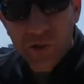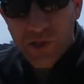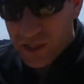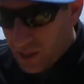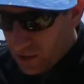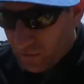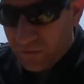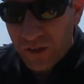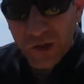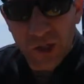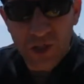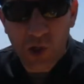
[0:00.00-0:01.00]
see, the
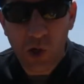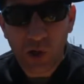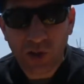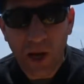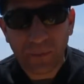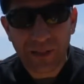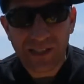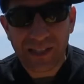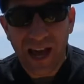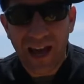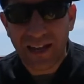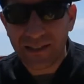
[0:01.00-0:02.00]
fish is cooked up the
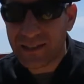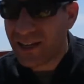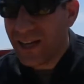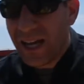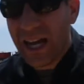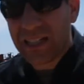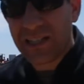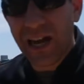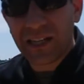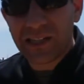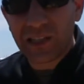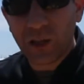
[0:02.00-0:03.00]
sides. It's
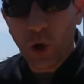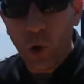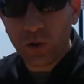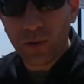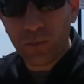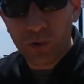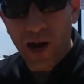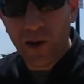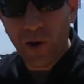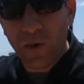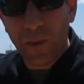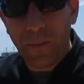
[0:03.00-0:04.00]
nice and golden
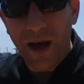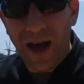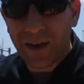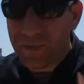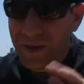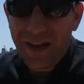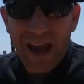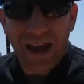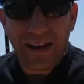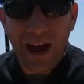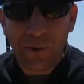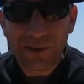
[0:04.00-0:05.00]
brown on the bottom,
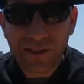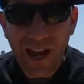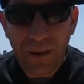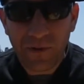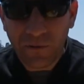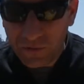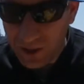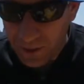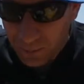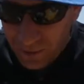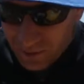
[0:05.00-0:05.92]
and now it's time to flip.